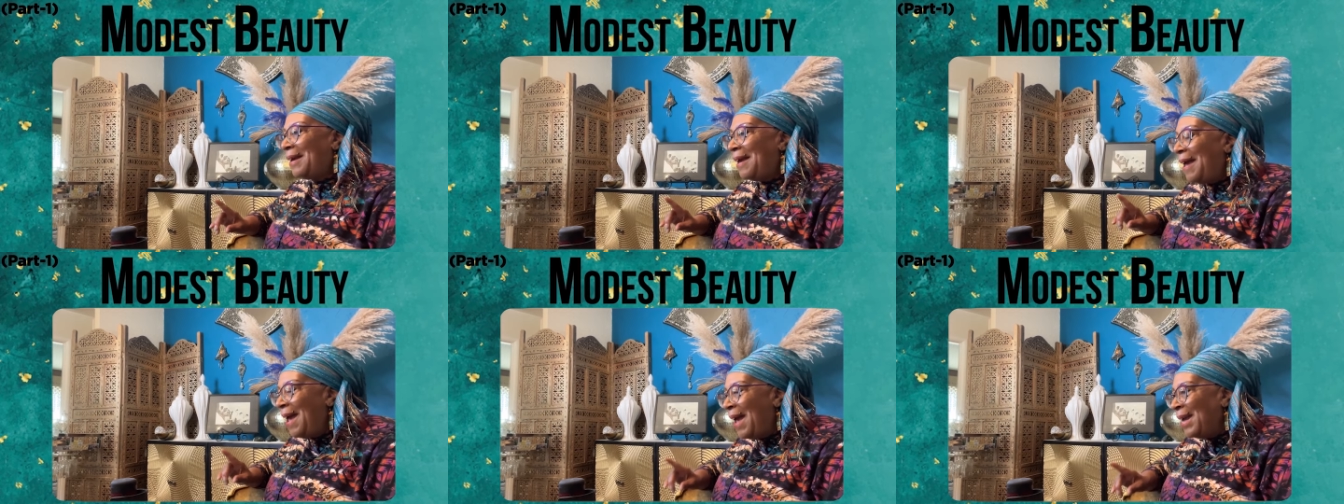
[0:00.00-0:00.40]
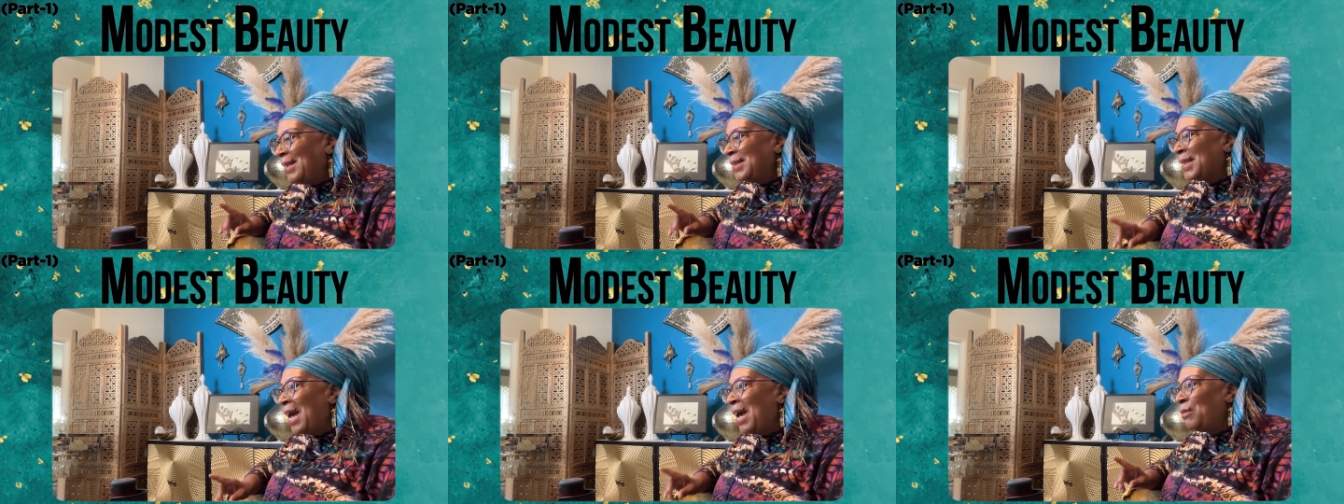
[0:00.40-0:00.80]

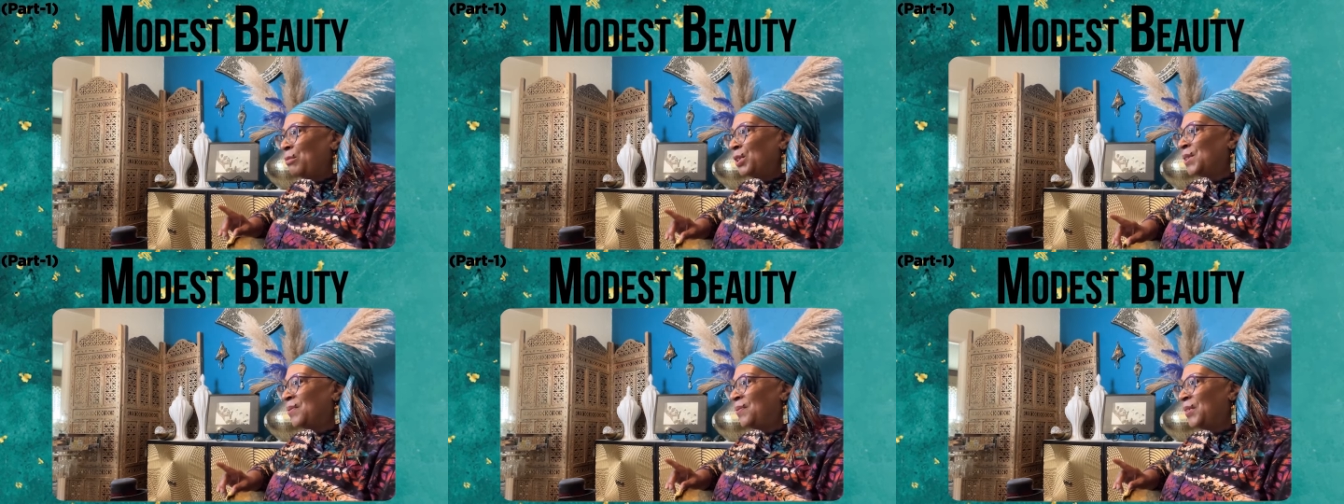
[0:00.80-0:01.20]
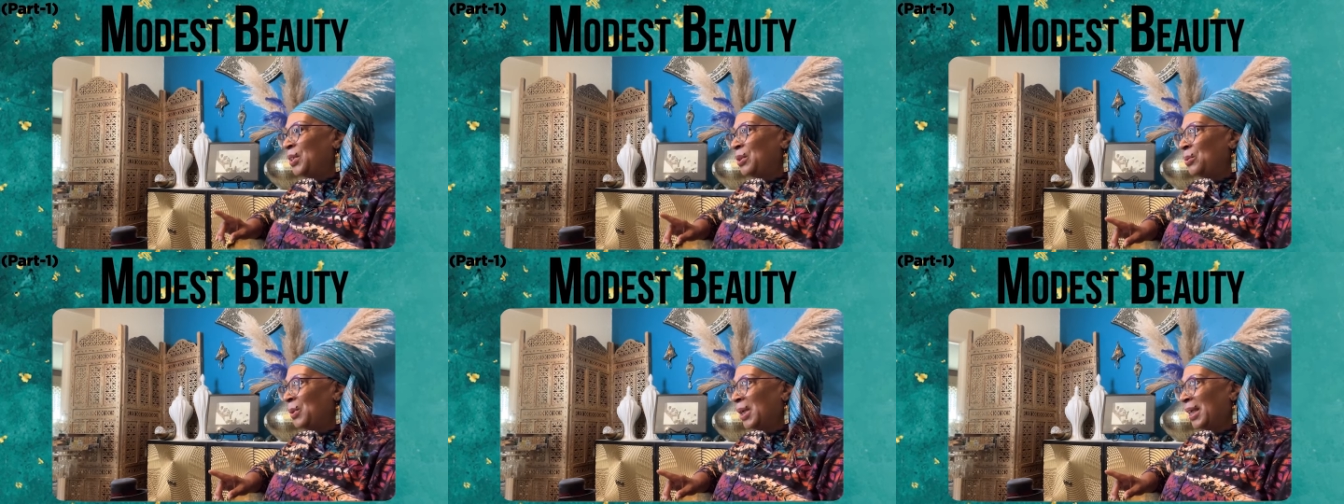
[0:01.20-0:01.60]
as I was
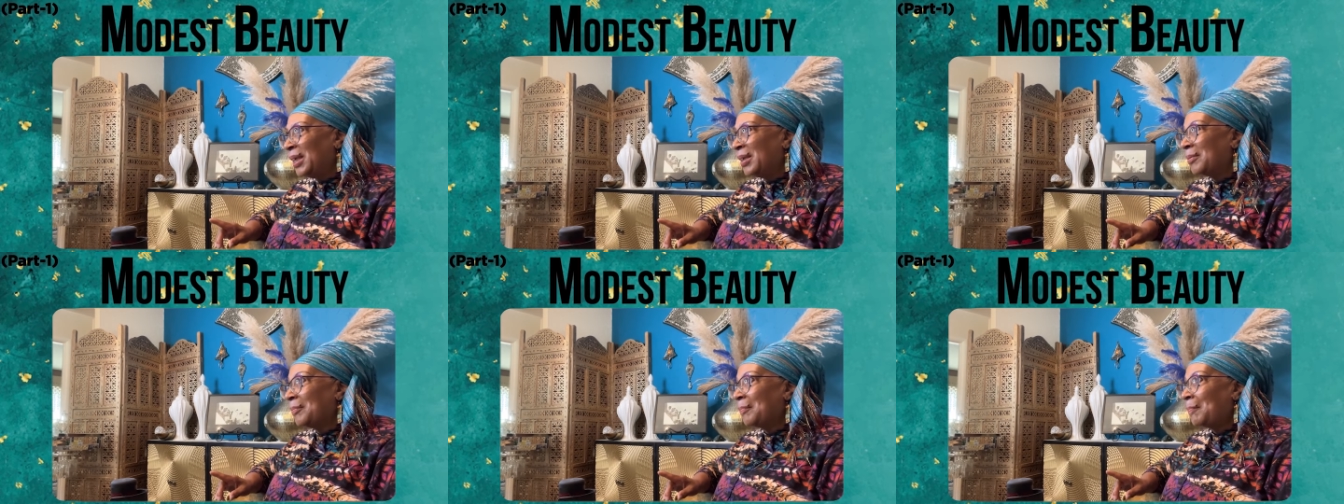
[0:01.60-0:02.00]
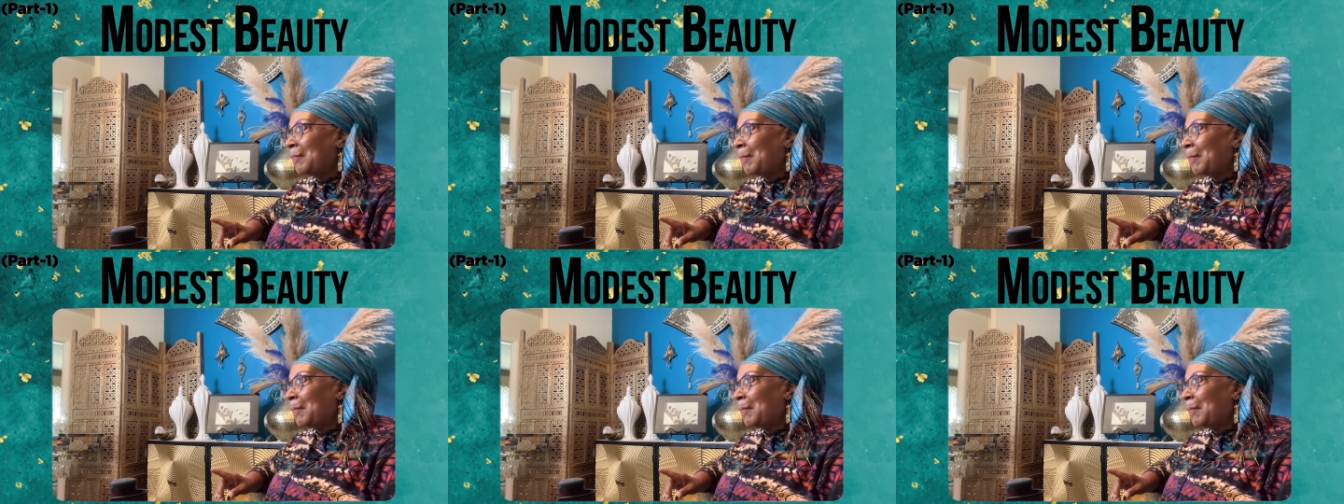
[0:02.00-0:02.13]
viewing